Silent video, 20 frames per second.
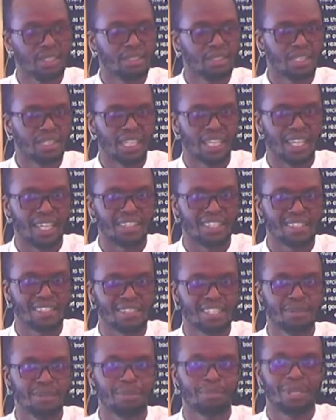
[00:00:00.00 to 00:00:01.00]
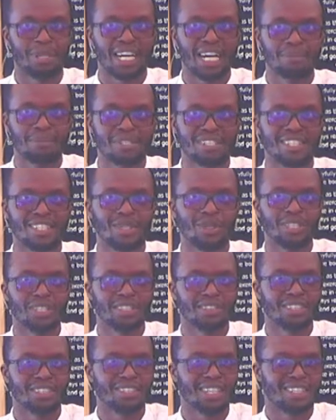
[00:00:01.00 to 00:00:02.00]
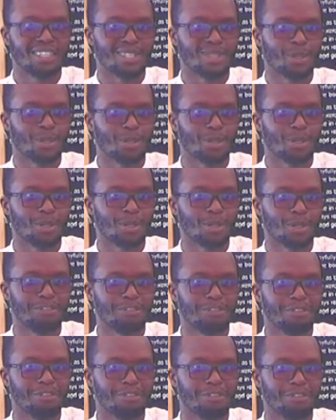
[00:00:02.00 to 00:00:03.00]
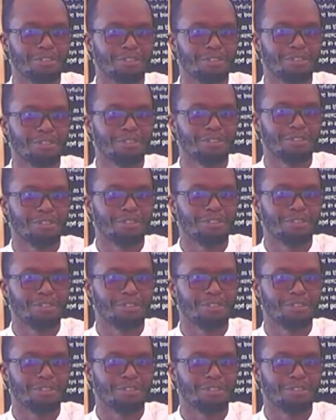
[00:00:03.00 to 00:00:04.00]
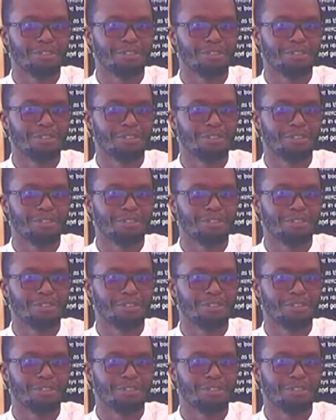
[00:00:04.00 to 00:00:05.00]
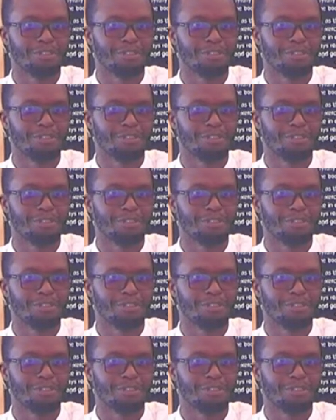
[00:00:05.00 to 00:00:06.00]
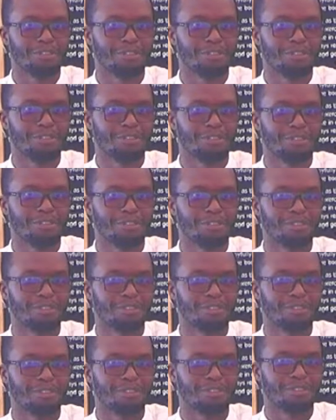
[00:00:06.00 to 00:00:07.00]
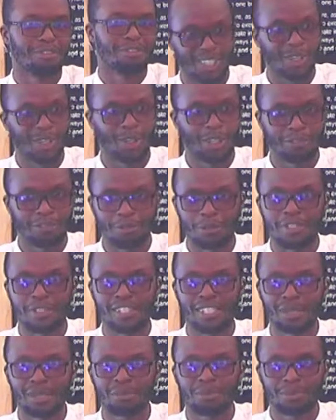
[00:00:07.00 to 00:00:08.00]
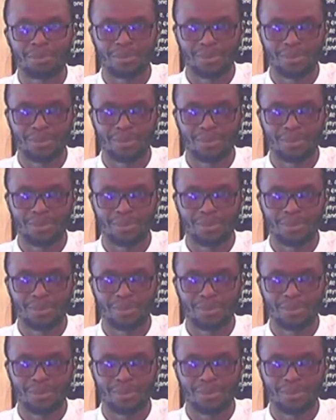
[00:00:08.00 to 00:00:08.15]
I think sleep perhaps is the only thing that is not vain, because we are not toiling, we are simply resting. We thank God for sleep.